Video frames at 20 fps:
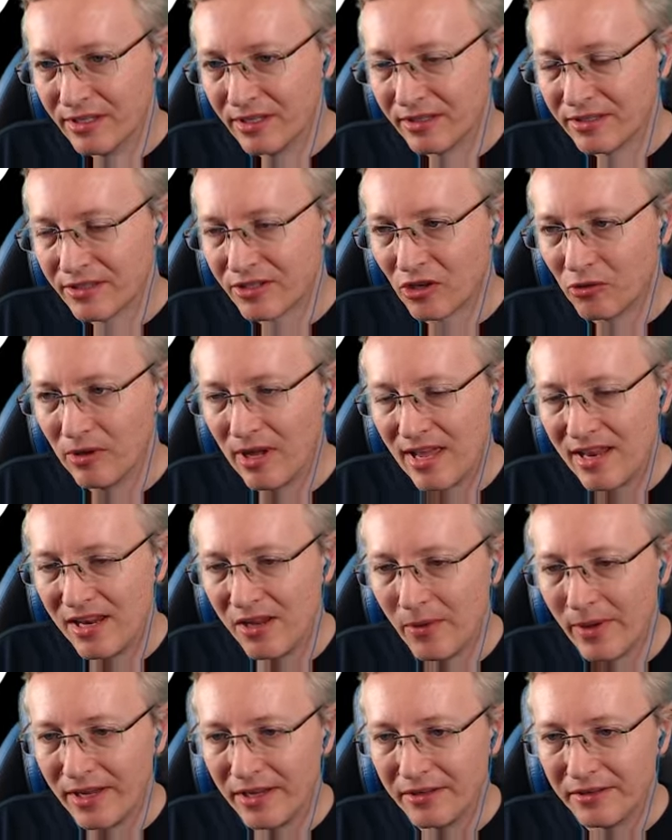So
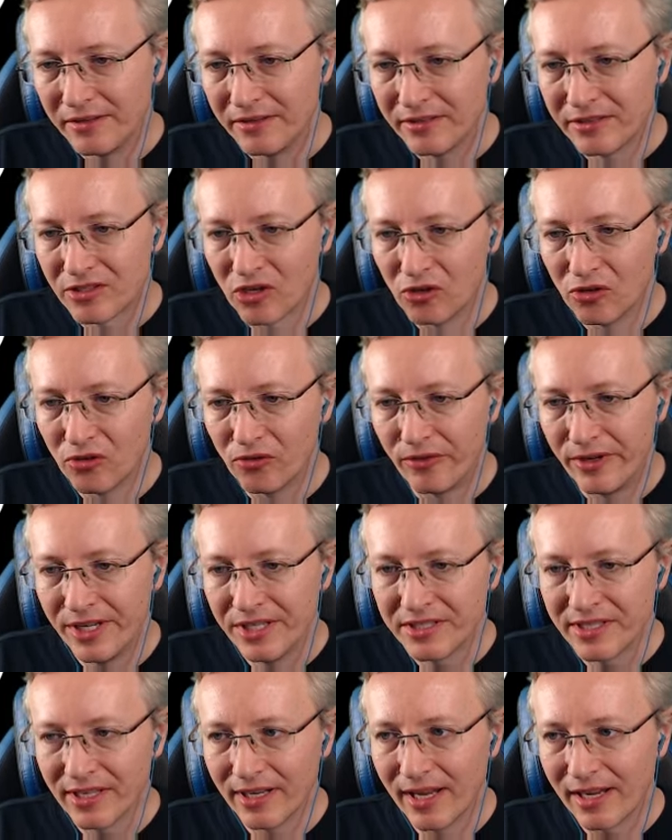anyway, so
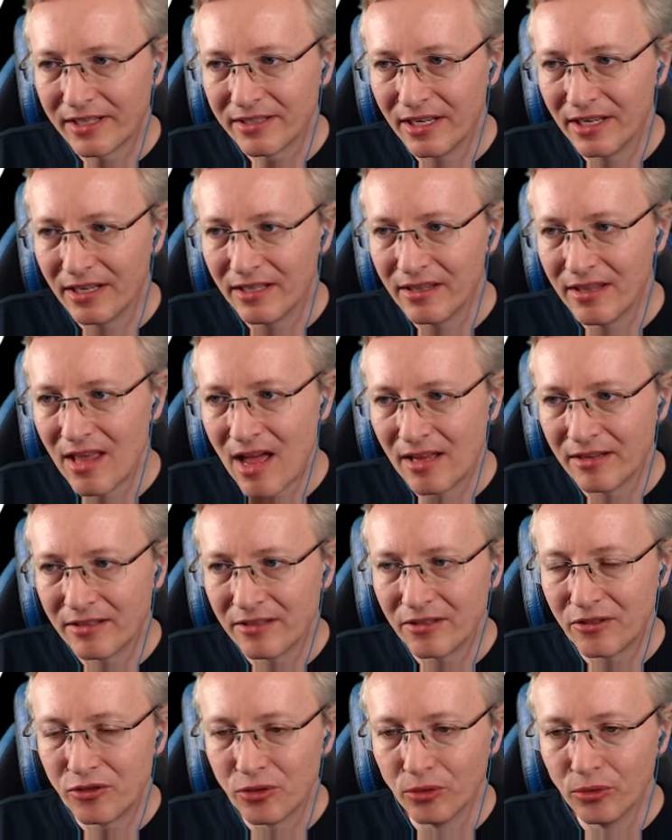reselecting that
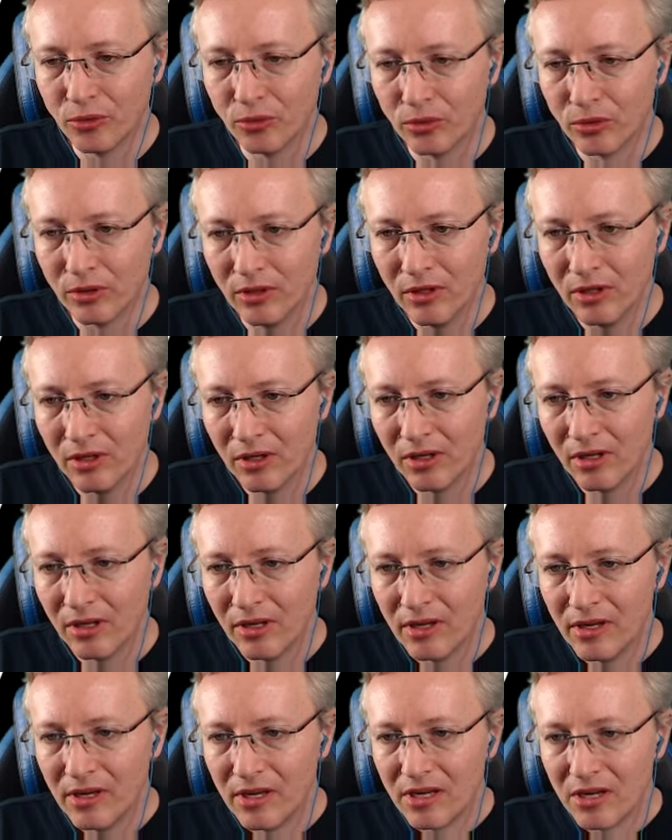tool
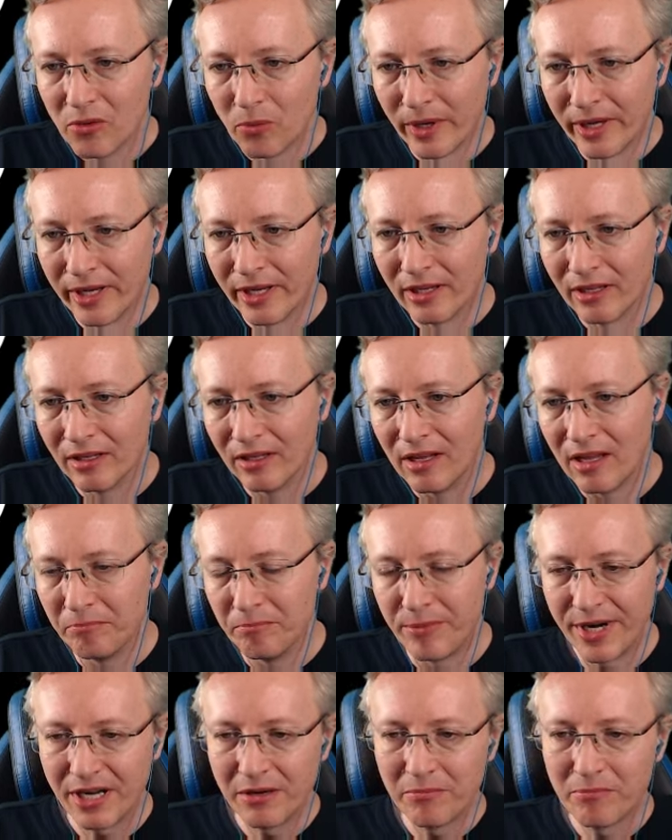will
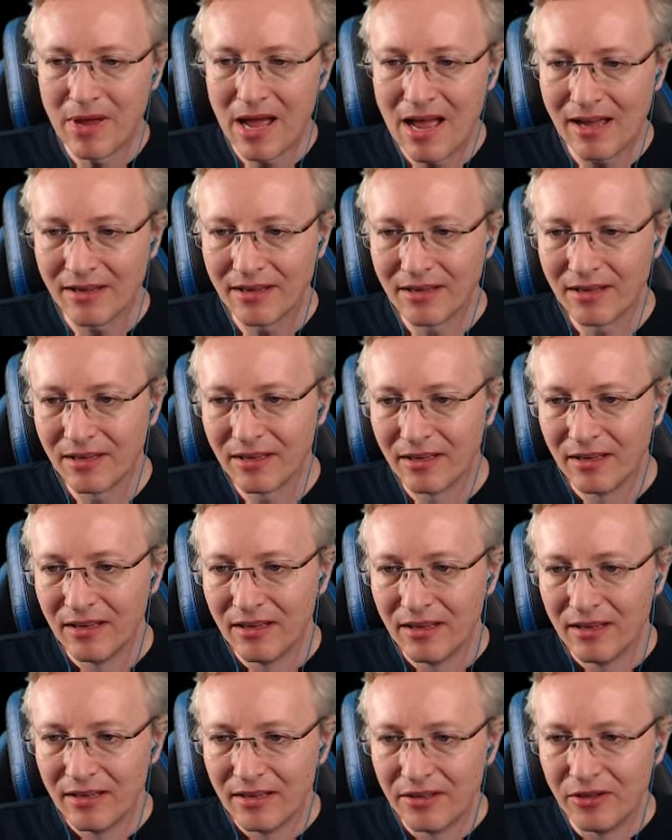bring back
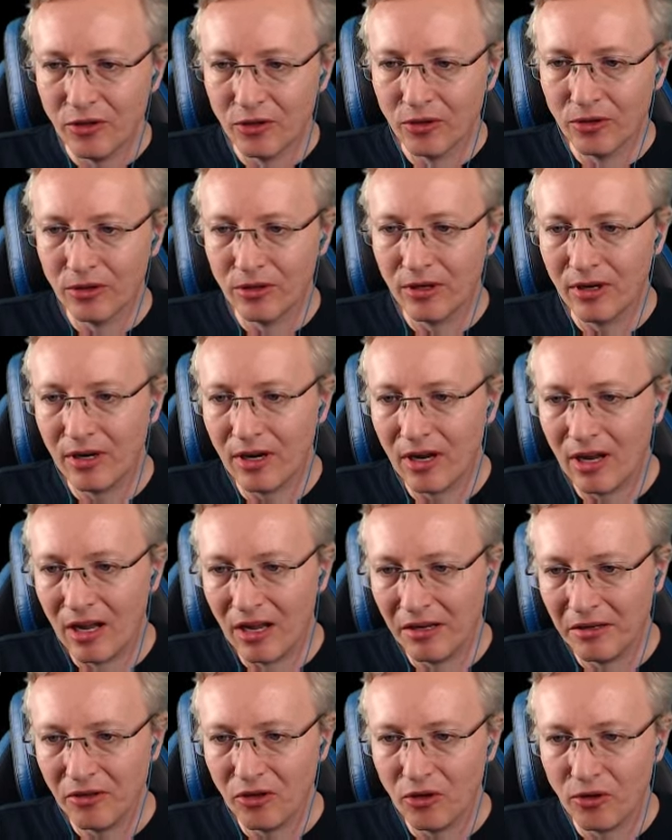your
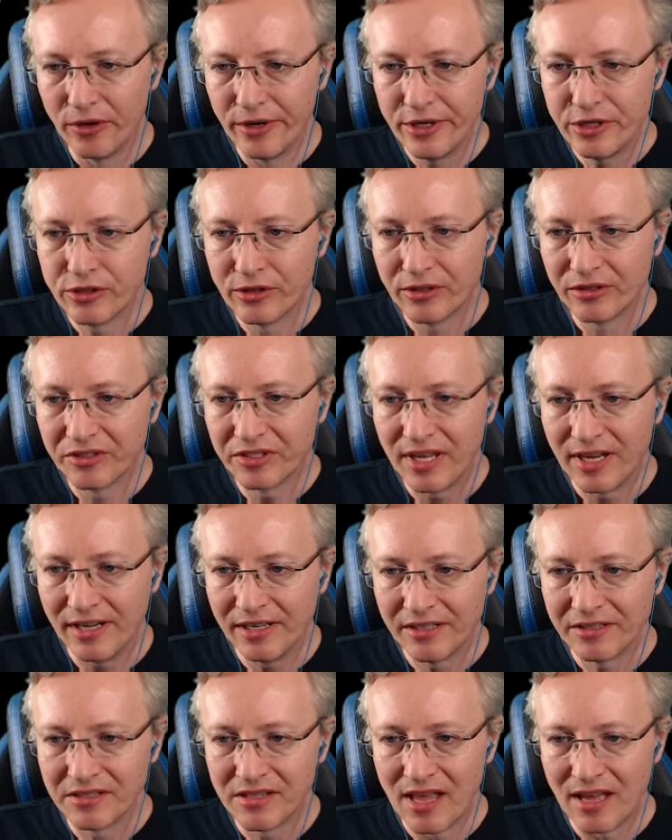original
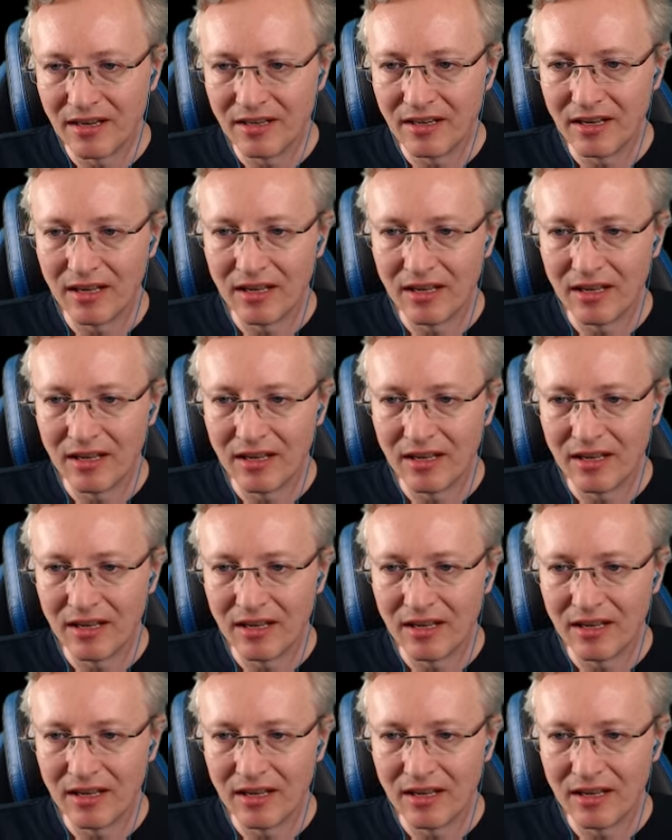settings that